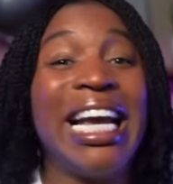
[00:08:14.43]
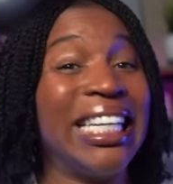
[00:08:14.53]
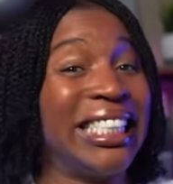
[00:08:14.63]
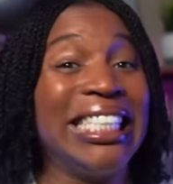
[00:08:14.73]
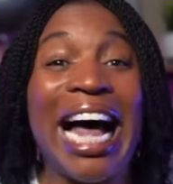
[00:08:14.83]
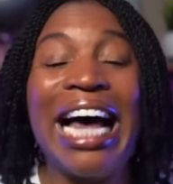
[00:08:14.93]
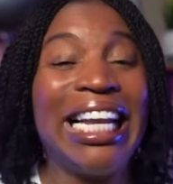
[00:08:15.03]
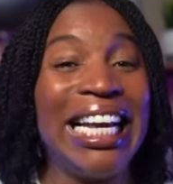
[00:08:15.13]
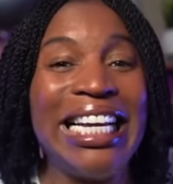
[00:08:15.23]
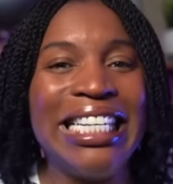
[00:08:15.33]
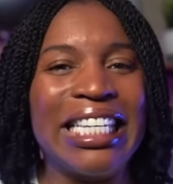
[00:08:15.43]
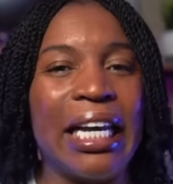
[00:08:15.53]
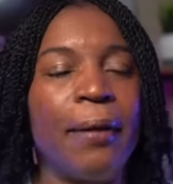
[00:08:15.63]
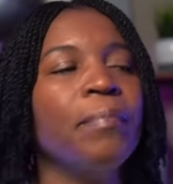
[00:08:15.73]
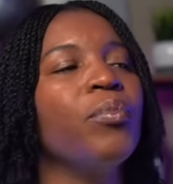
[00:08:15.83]
It's not
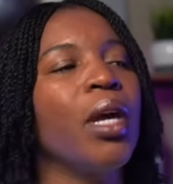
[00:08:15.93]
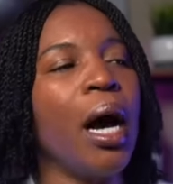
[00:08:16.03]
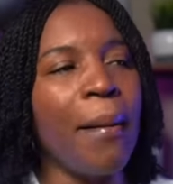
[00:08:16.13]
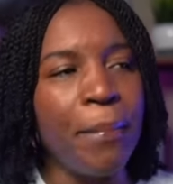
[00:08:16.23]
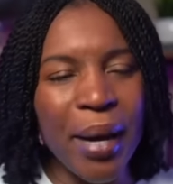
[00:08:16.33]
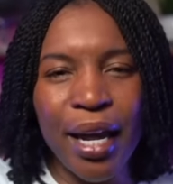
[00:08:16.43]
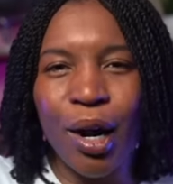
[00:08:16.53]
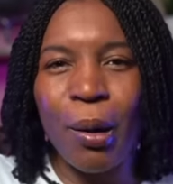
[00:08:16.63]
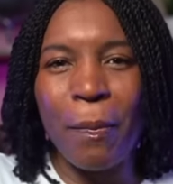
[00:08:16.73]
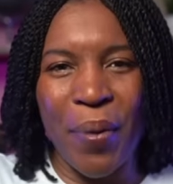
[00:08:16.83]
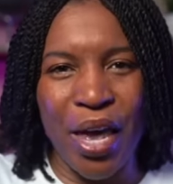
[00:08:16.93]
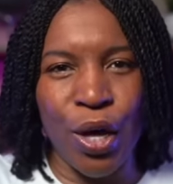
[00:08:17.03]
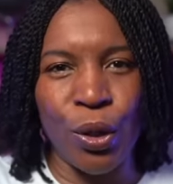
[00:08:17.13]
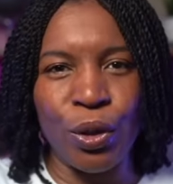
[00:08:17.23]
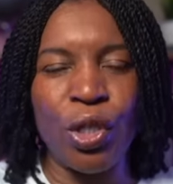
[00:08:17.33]
easy a bitter
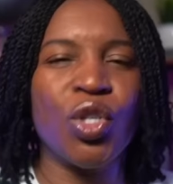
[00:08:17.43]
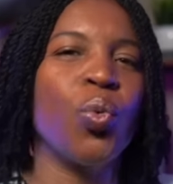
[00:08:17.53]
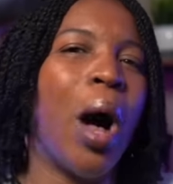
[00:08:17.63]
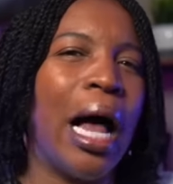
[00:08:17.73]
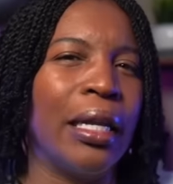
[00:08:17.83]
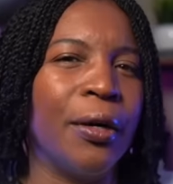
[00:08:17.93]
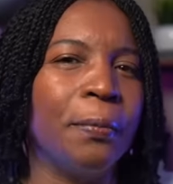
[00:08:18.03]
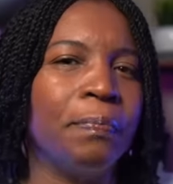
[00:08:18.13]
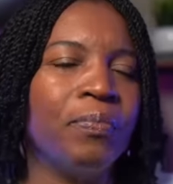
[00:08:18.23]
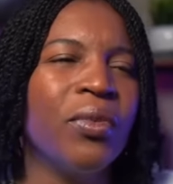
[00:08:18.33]
pill to swallow.